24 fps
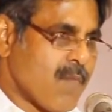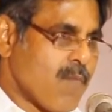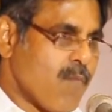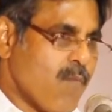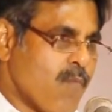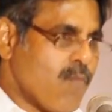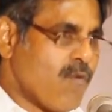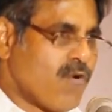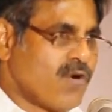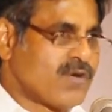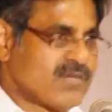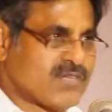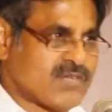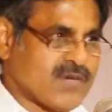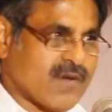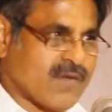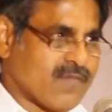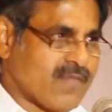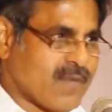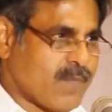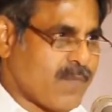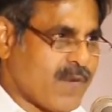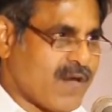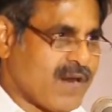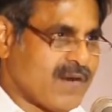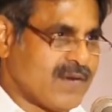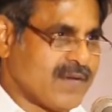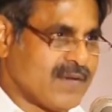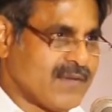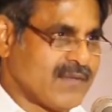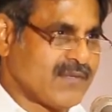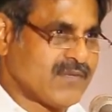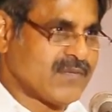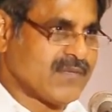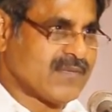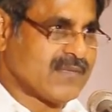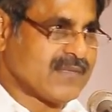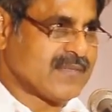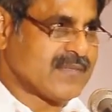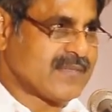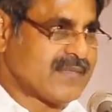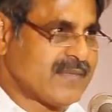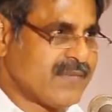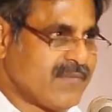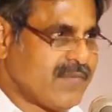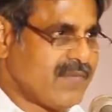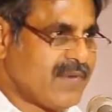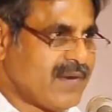most of the politicians,
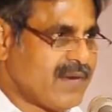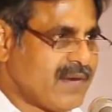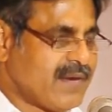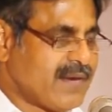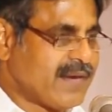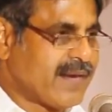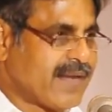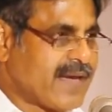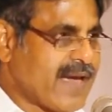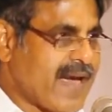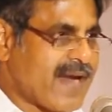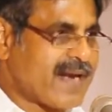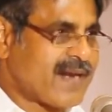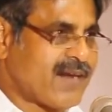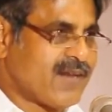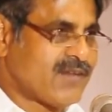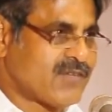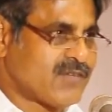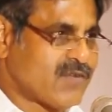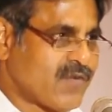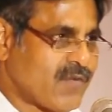regardless